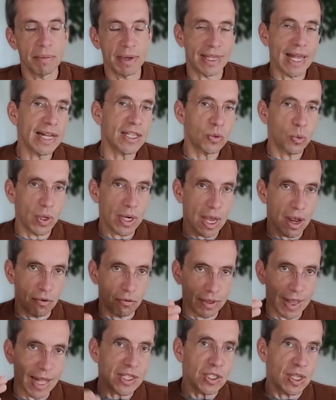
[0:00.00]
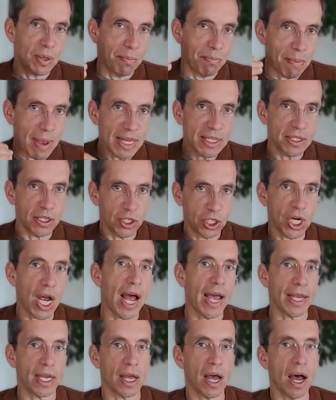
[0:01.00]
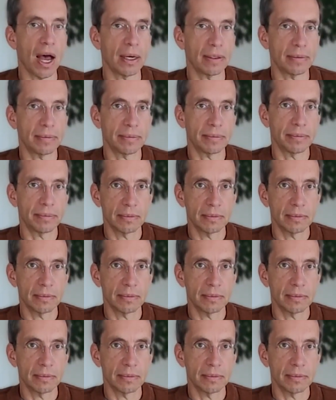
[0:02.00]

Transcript: But that's, what, uh, that's the message I got.